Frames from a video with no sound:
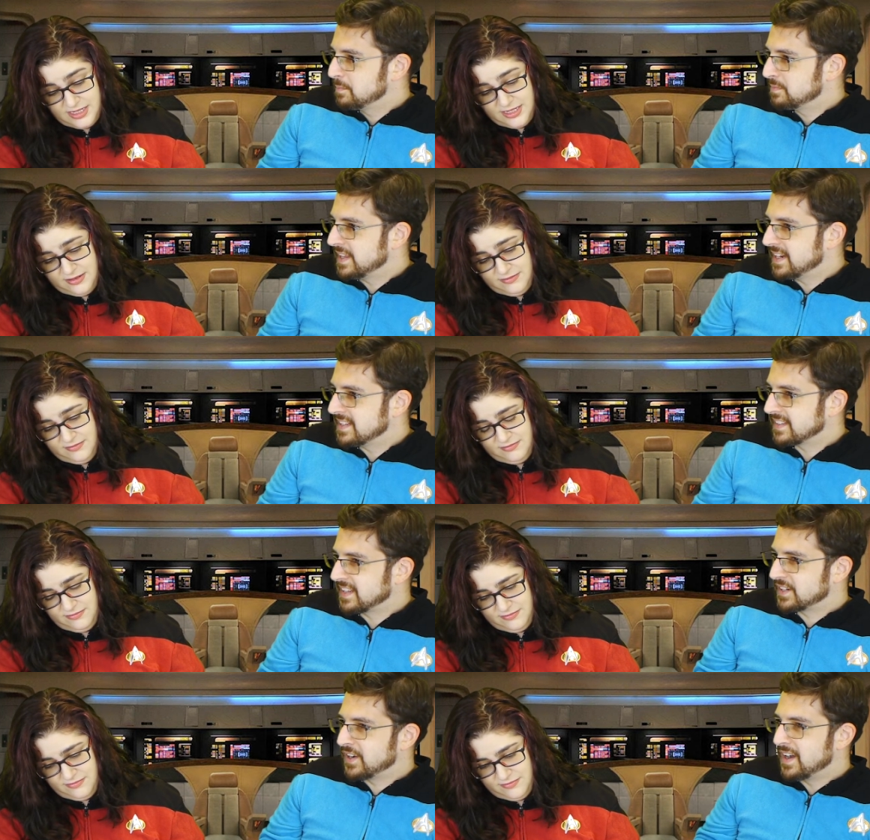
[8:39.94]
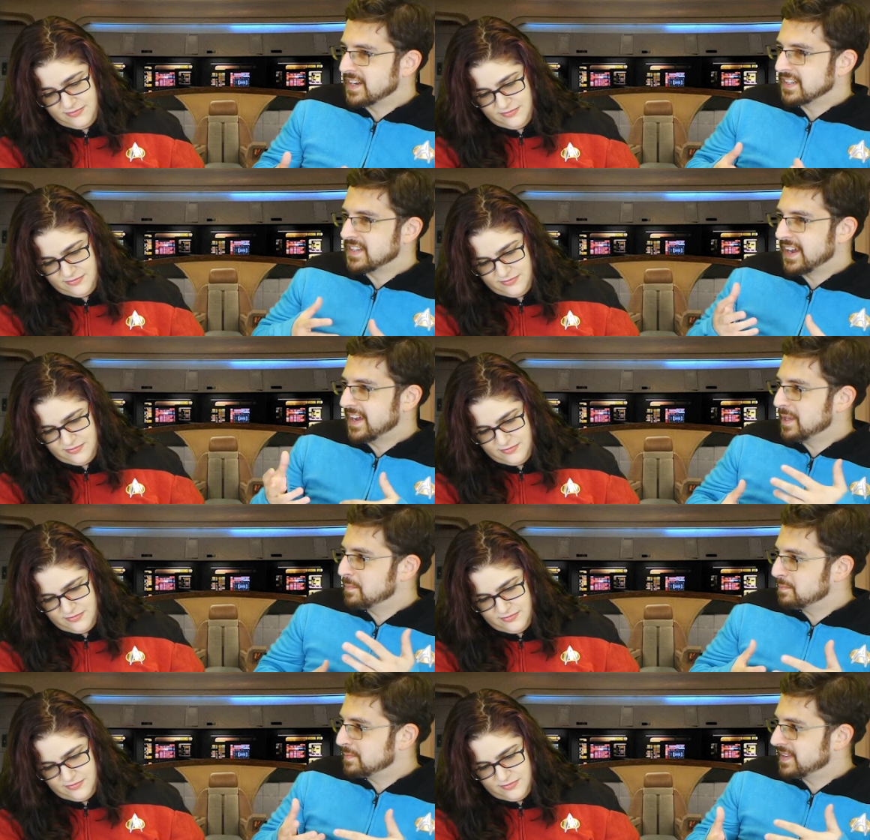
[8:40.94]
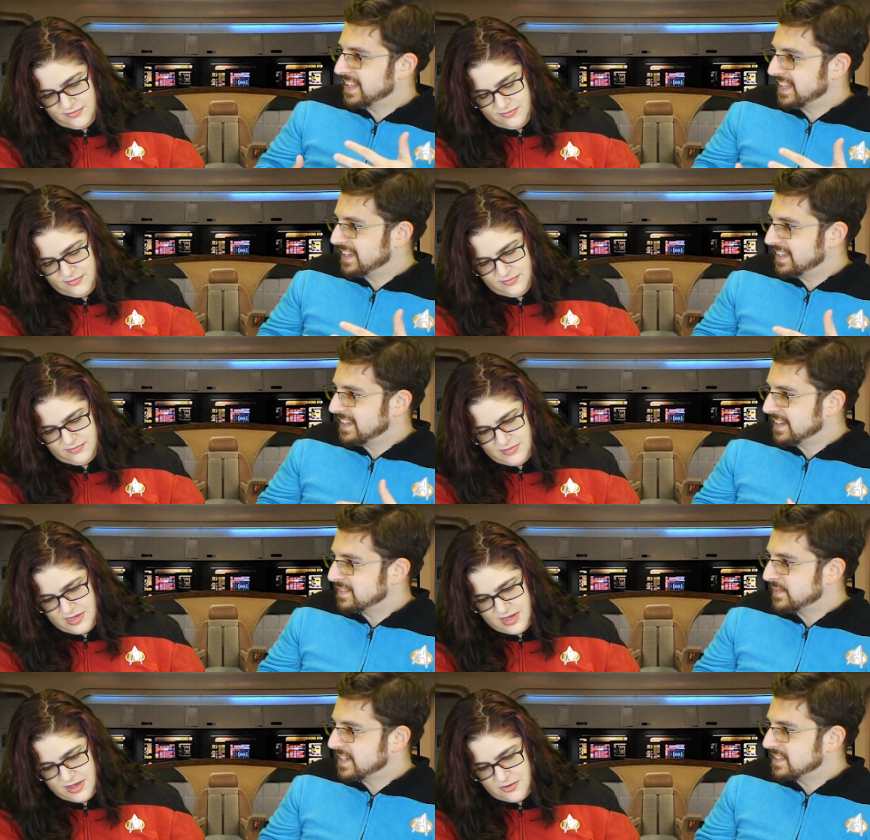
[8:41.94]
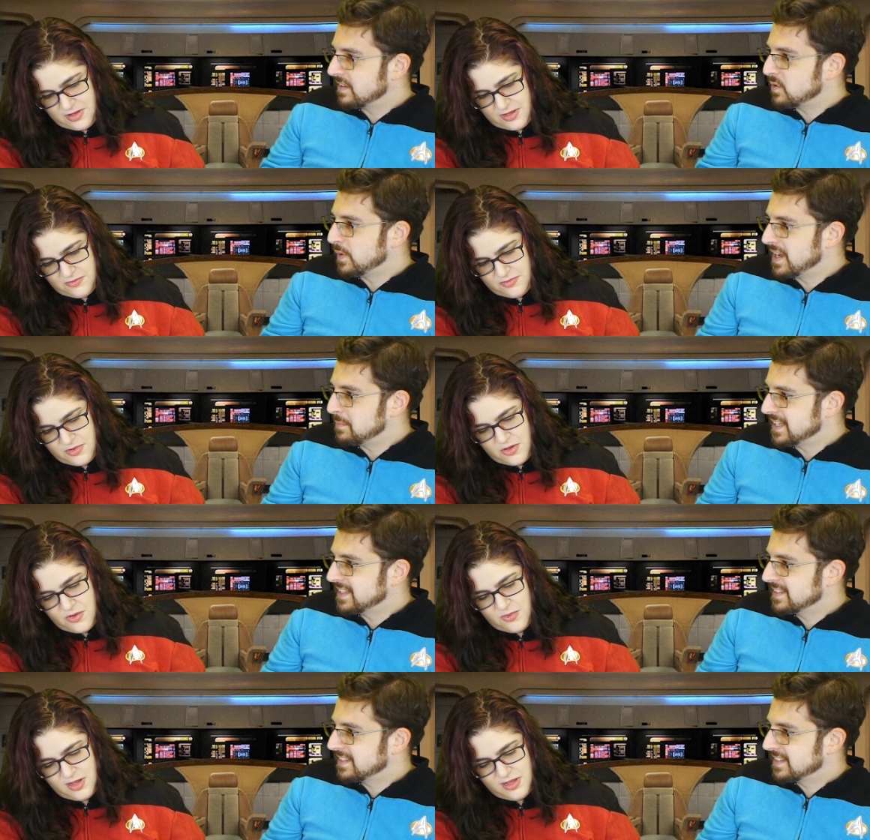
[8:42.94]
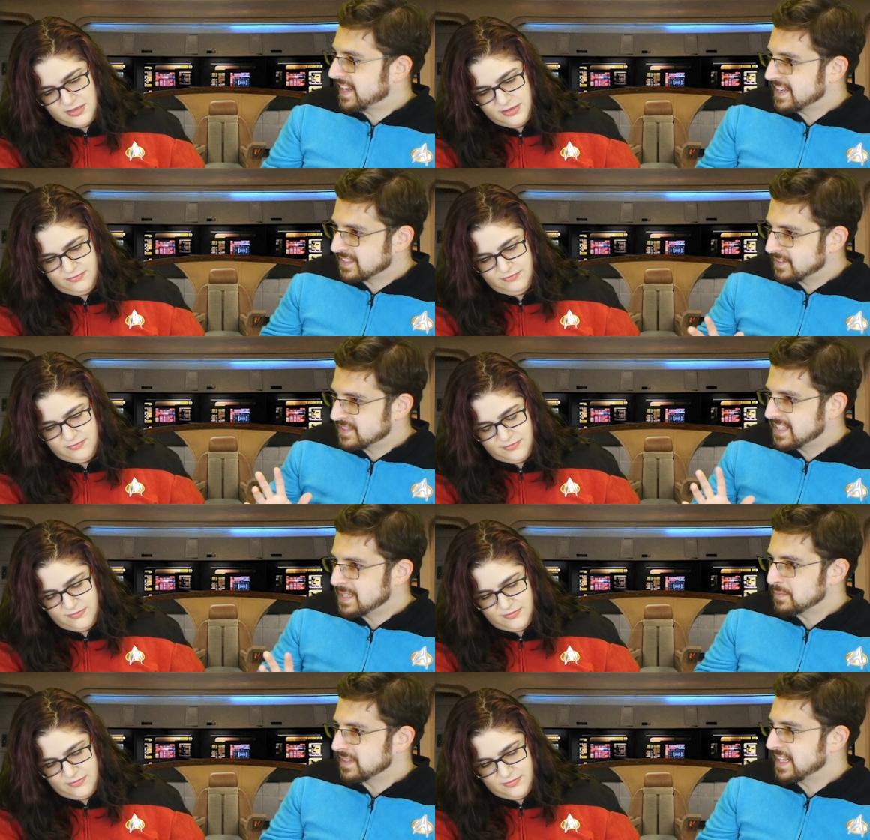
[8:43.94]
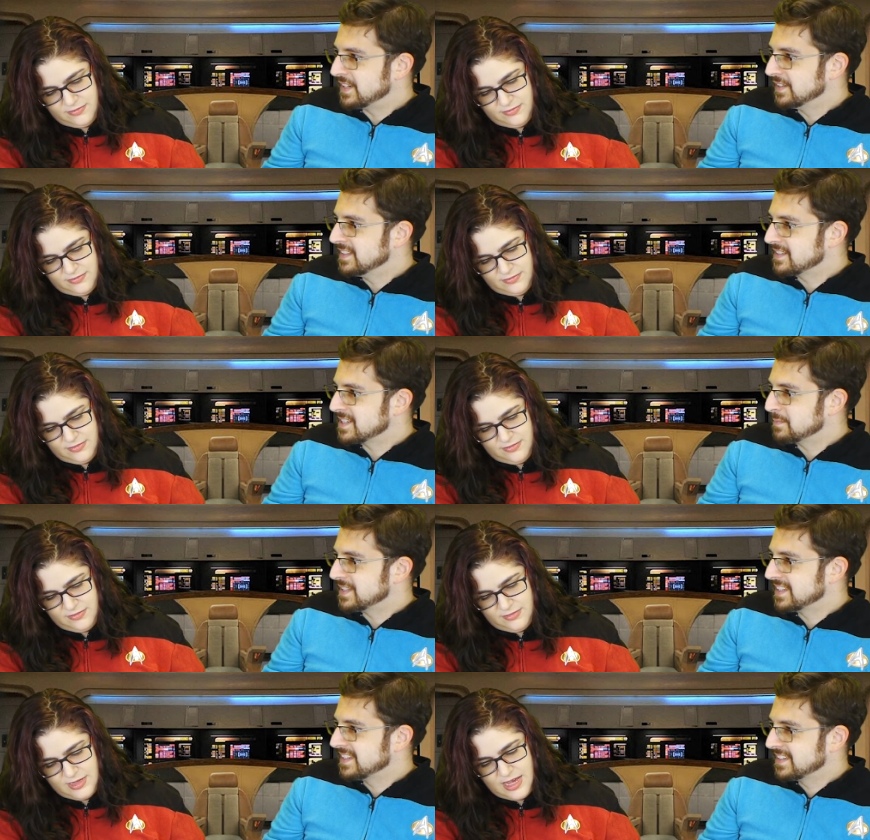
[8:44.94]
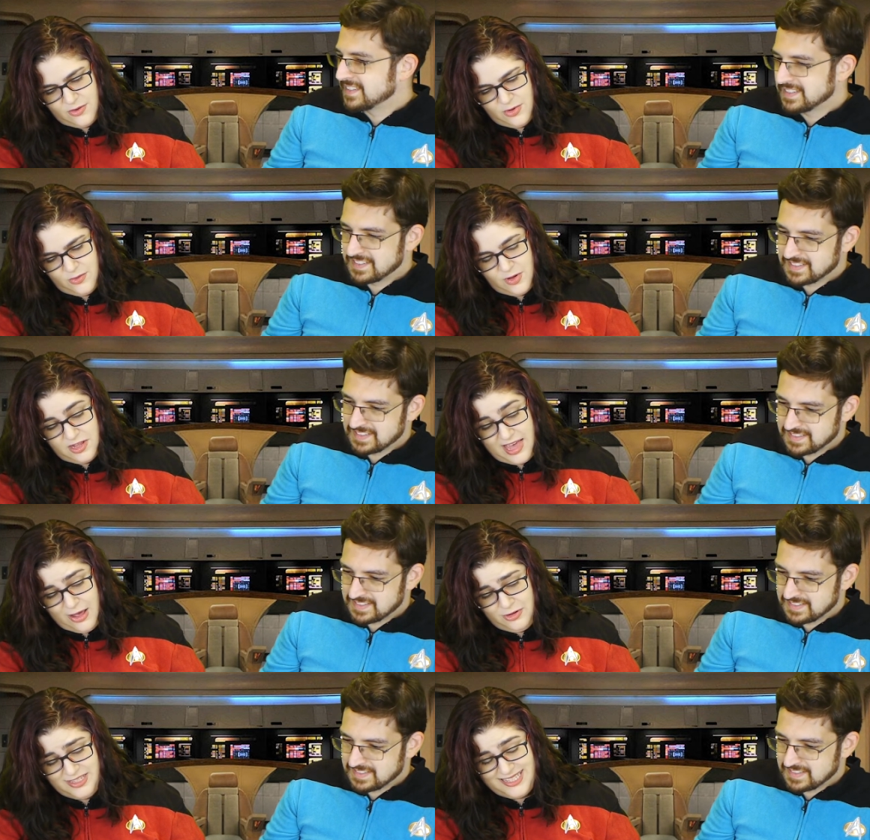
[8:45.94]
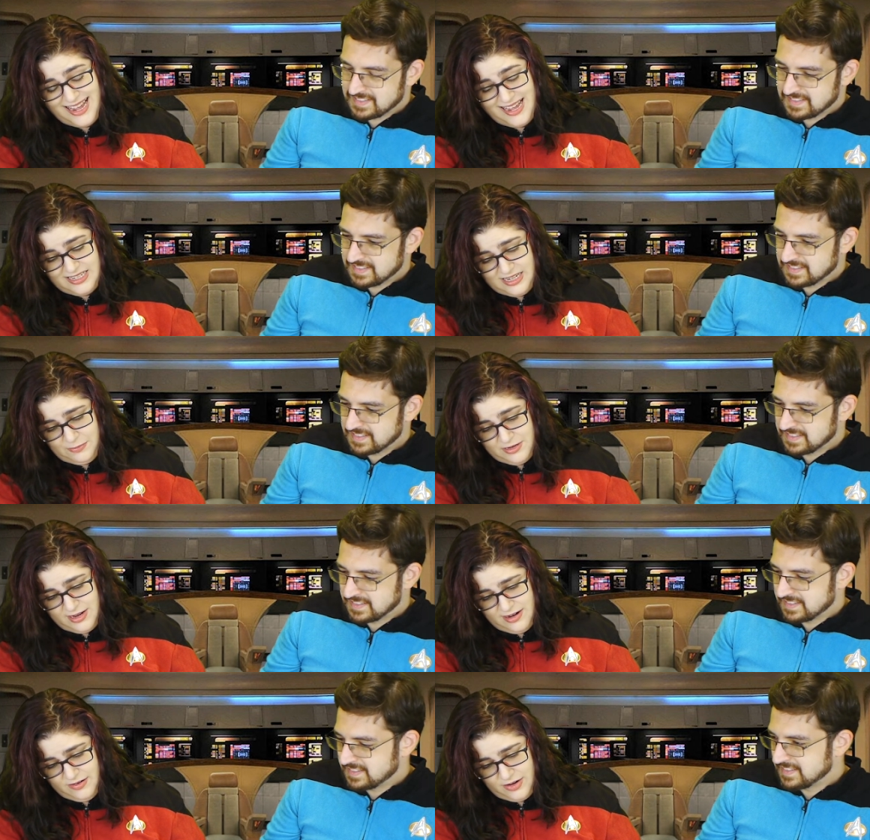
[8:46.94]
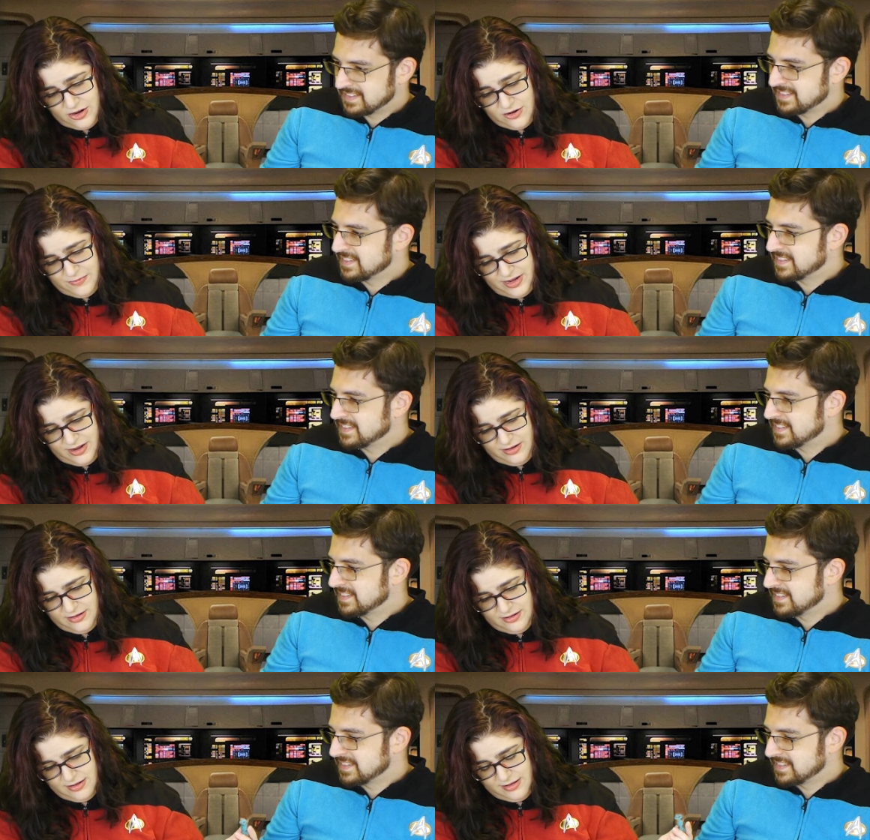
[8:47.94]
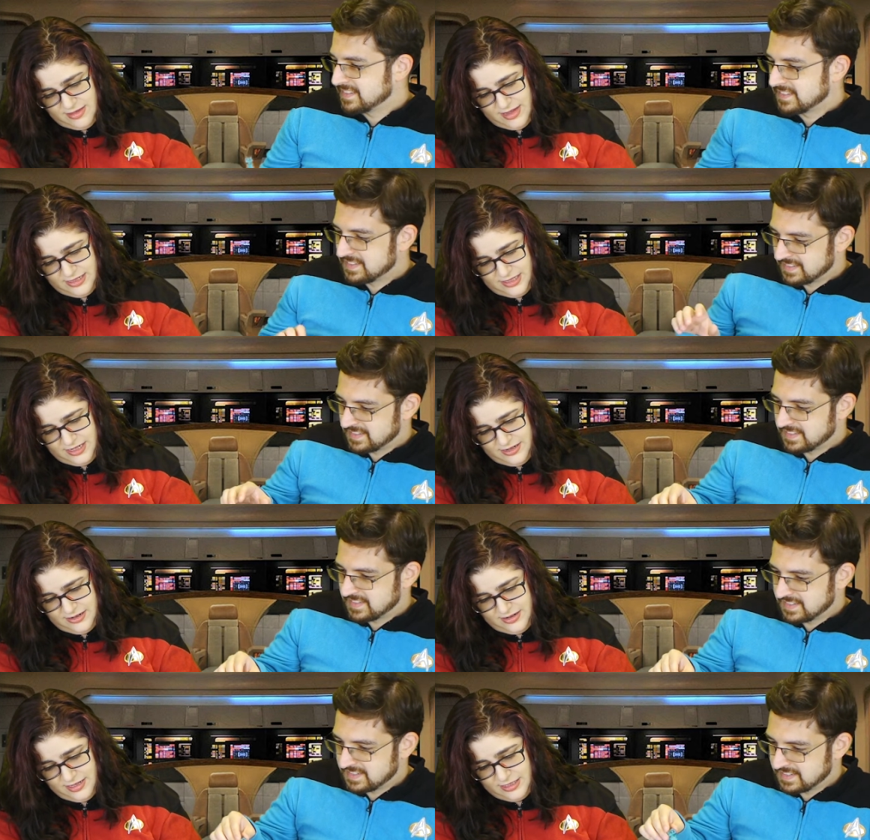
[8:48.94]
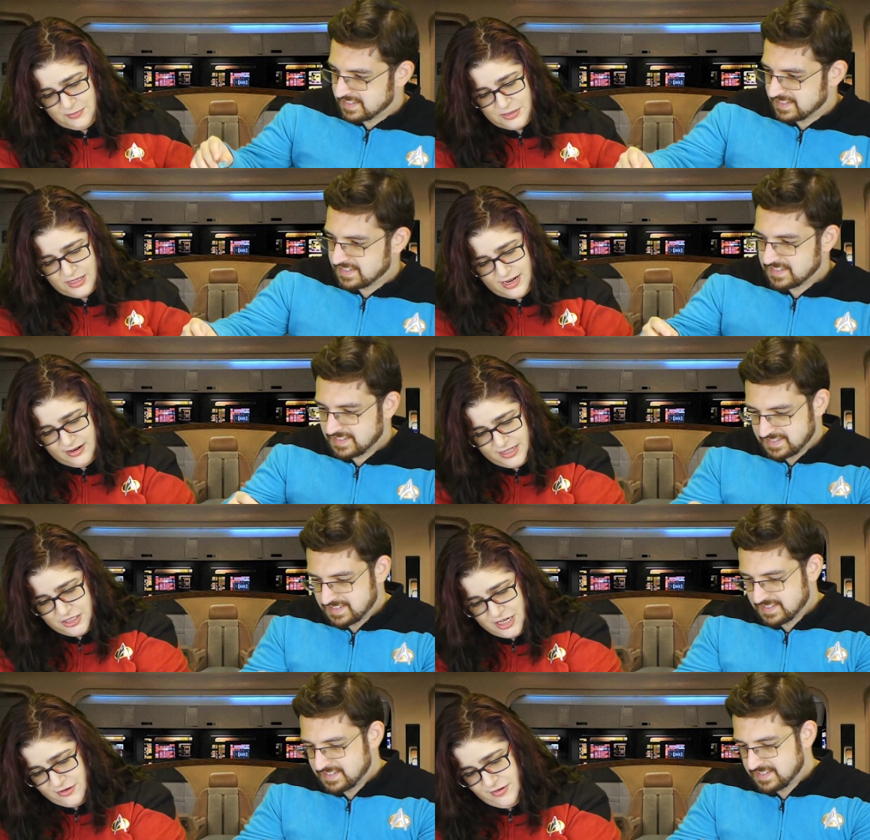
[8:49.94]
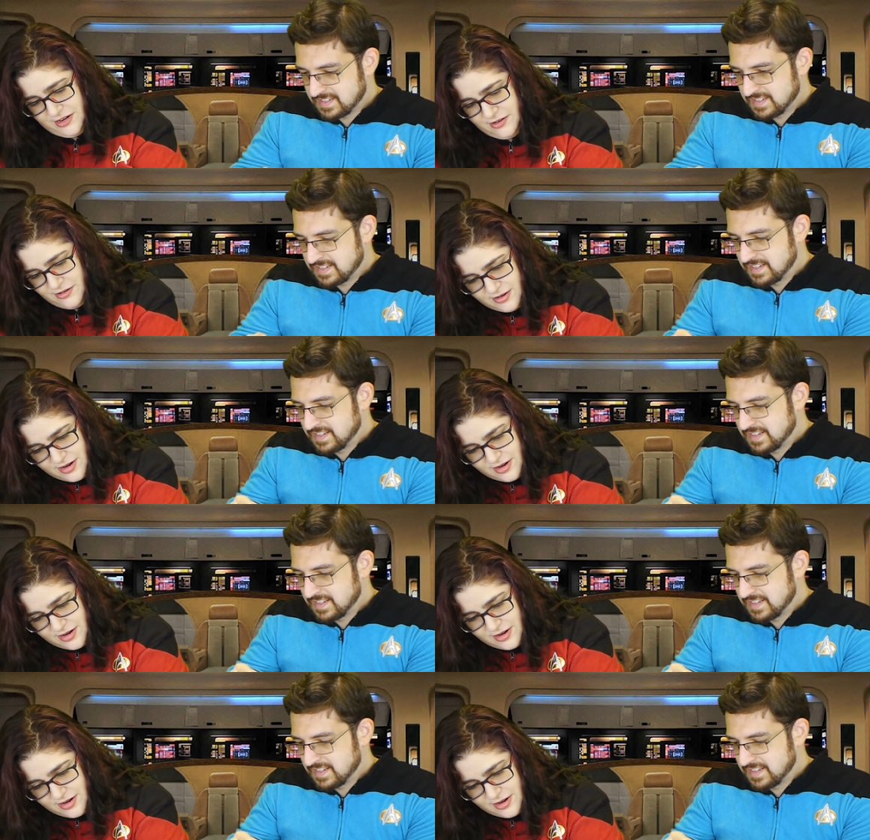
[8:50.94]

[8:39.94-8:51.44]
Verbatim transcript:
Speaker 1: planet. It's like they're caught in a time thing. It was yeah, very timey wimey. Well, well, Kes could see them, but they couldn't, or something.
Speaker 2: Yeah. Well, well, that one's an antipolaric armband. This here is the polaric generator